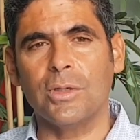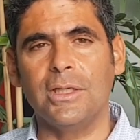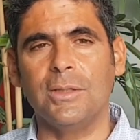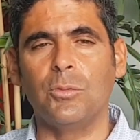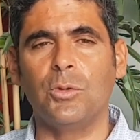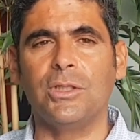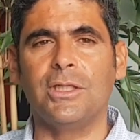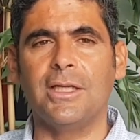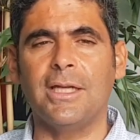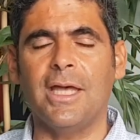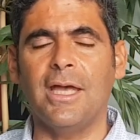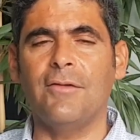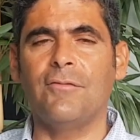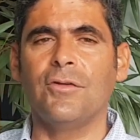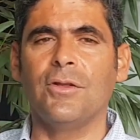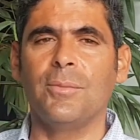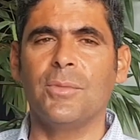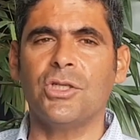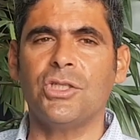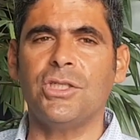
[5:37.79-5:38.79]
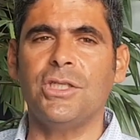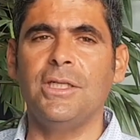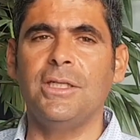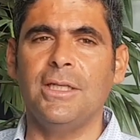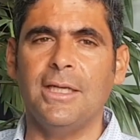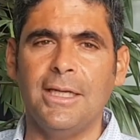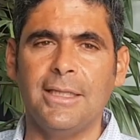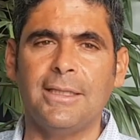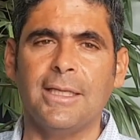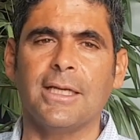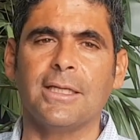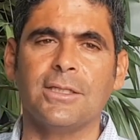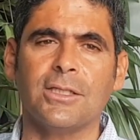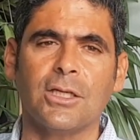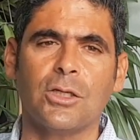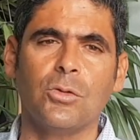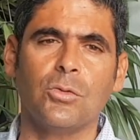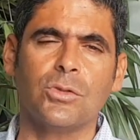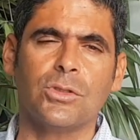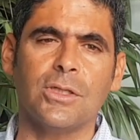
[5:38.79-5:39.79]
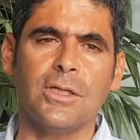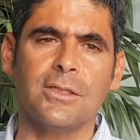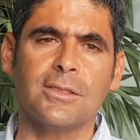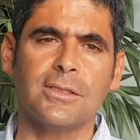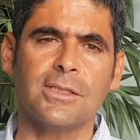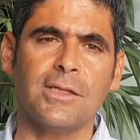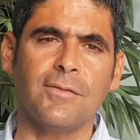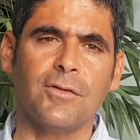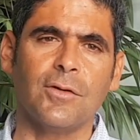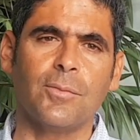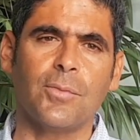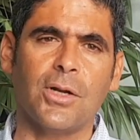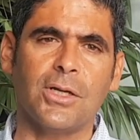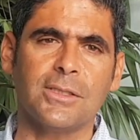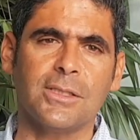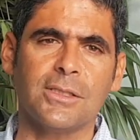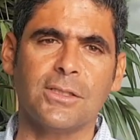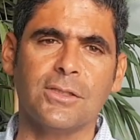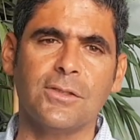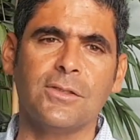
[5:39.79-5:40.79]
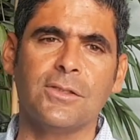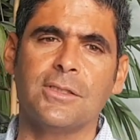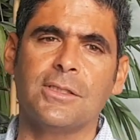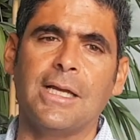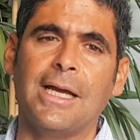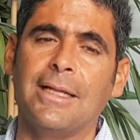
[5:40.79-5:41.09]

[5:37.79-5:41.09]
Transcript: within every machine it executes on several processors,